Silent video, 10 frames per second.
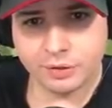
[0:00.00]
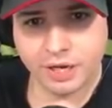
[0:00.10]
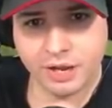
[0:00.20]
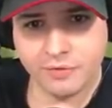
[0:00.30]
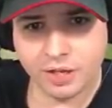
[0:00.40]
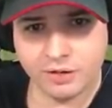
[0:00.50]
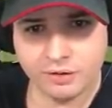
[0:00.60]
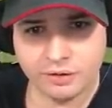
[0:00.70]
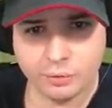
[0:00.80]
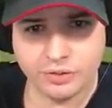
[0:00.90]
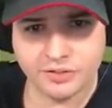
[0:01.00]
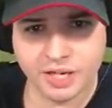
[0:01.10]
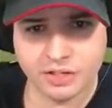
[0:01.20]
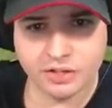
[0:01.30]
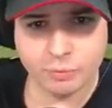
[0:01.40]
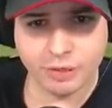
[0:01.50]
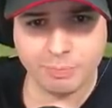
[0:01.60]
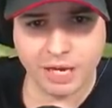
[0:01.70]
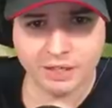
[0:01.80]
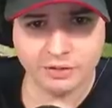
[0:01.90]
And then, oh, this guy just went
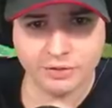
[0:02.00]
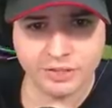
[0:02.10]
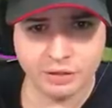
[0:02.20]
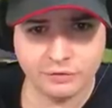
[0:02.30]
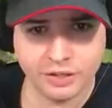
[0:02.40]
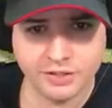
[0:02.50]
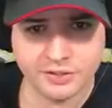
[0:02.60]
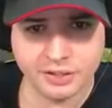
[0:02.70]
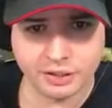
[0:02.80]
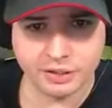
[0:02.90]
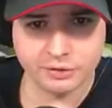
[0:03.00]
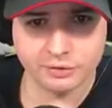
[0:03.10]
back into stealth instantly.